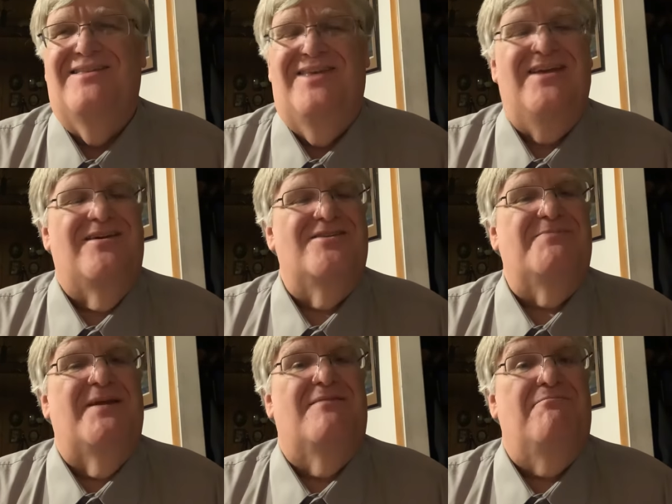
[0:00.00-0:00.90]
they can
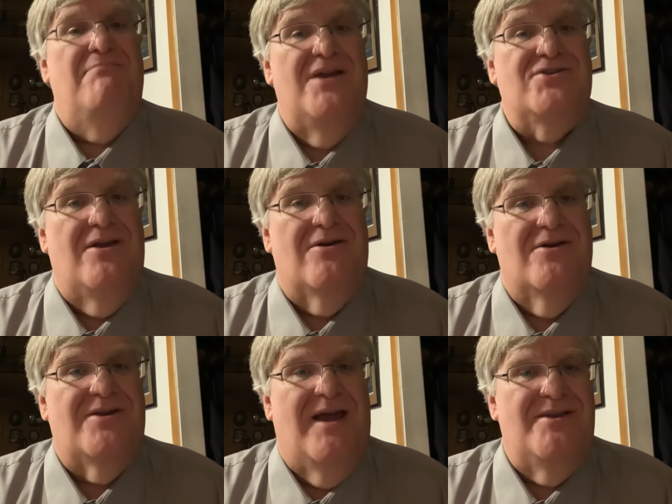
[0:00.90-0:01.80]
spend a much
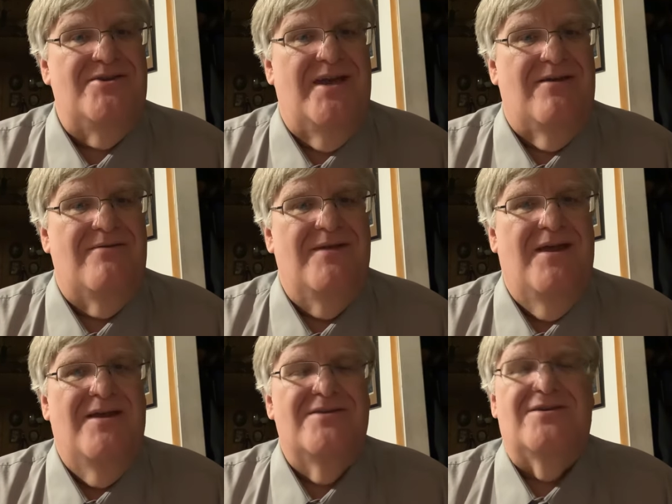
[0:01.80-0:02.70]
longer time in jail.
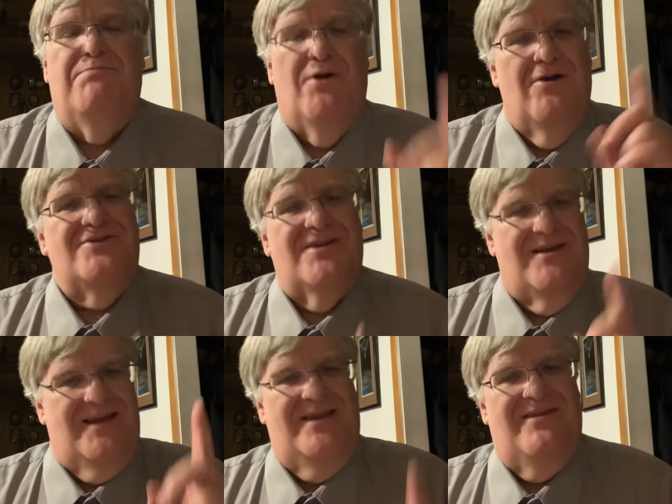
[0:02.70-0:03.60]
So
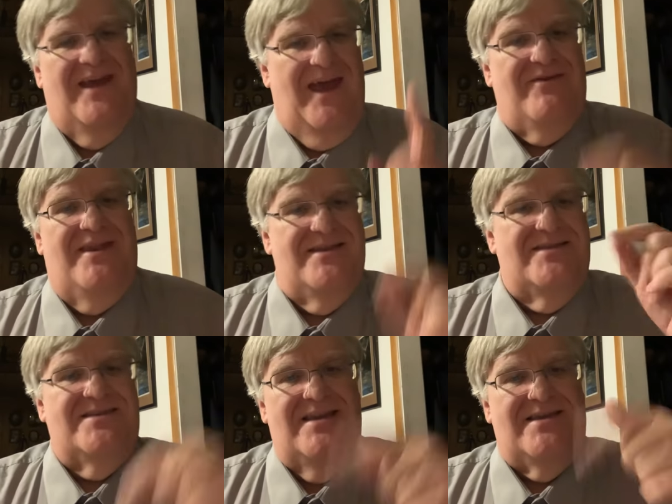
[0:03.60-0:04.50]
personally, they have an
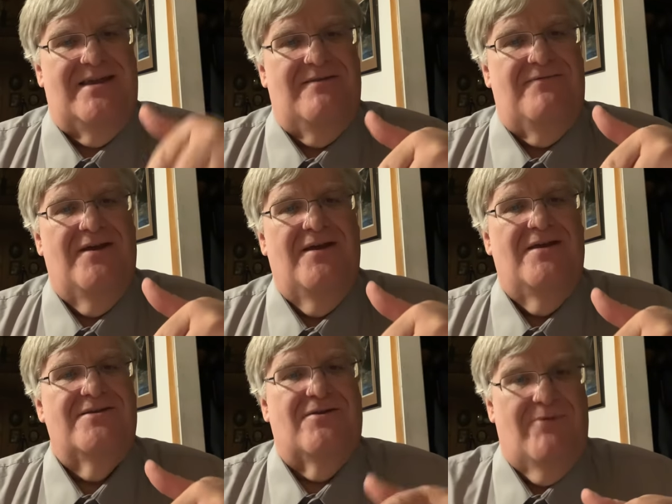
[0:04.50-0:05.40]
incentive
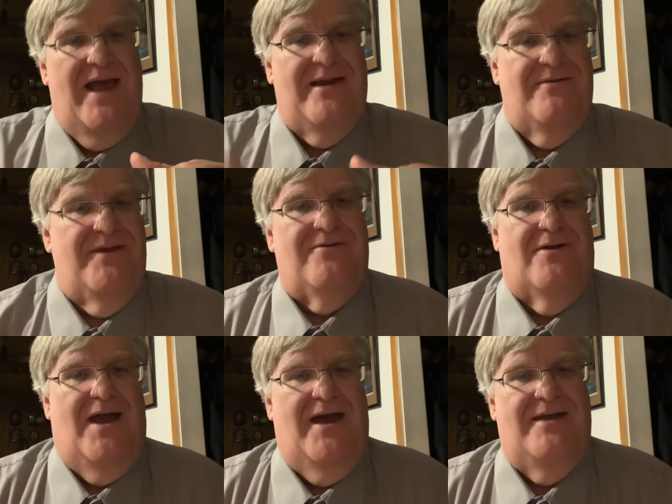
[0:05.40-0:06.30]
to rat on the other
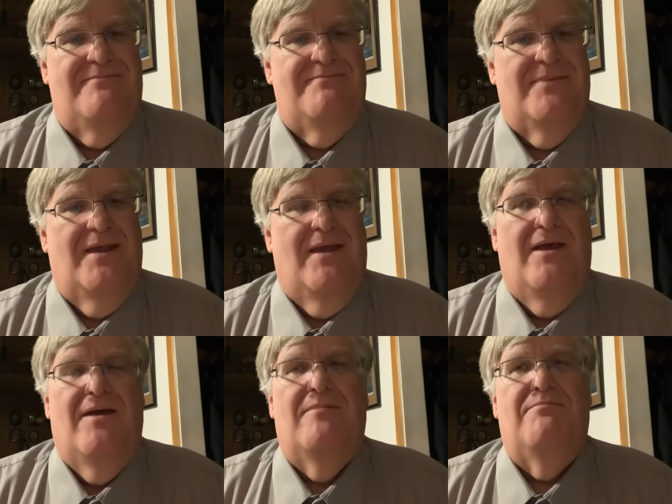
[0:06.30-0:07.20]
guy.
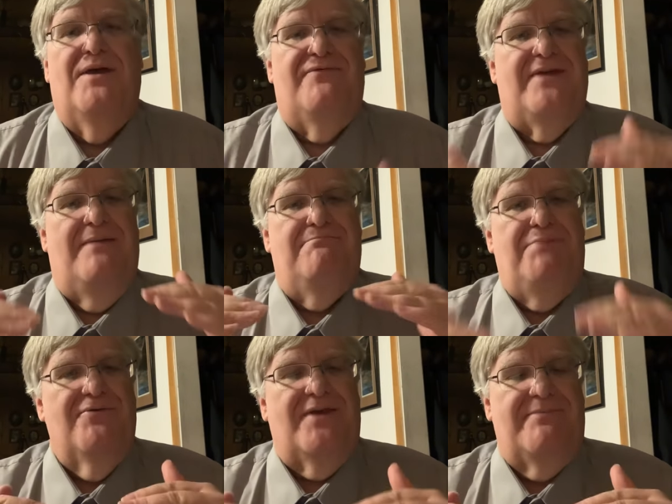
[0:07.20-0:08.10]
But if they
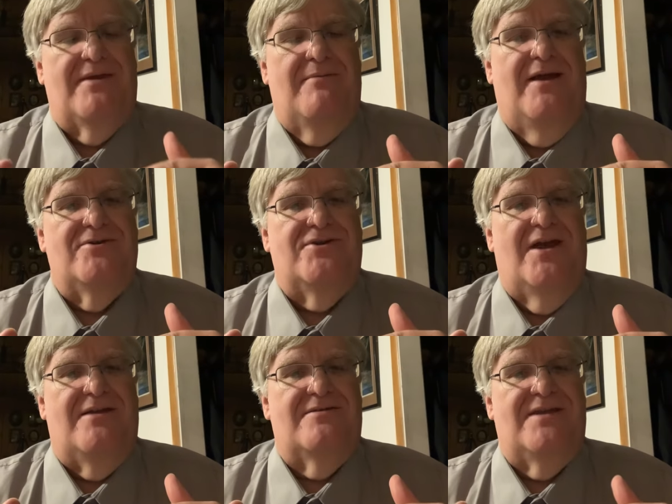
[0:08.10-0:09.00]
both kept their mouth
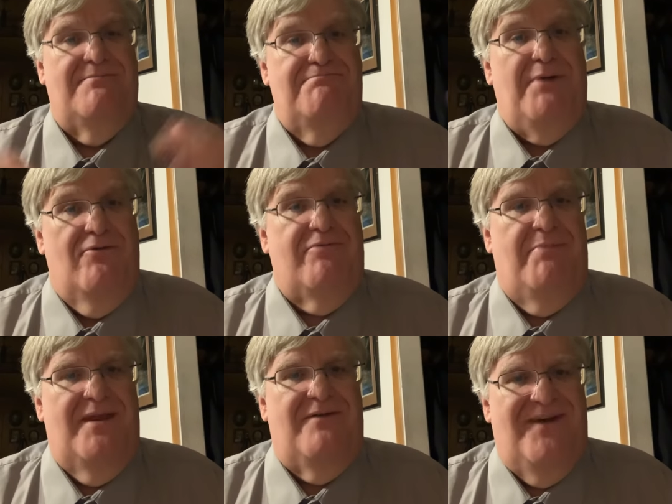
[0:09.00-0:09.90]
shut, they both
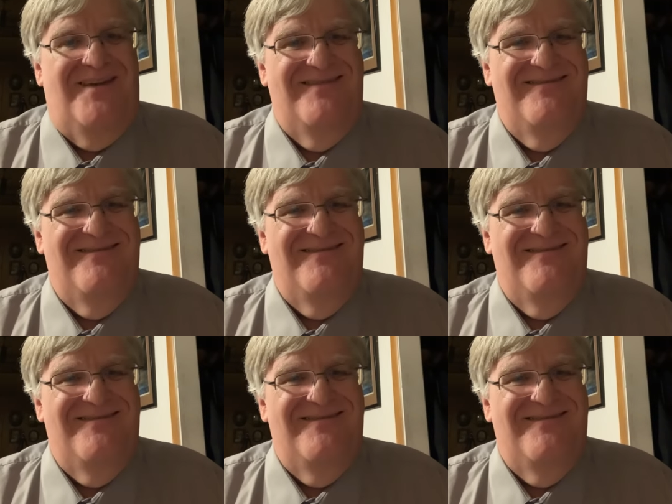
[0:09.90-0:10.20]
benefit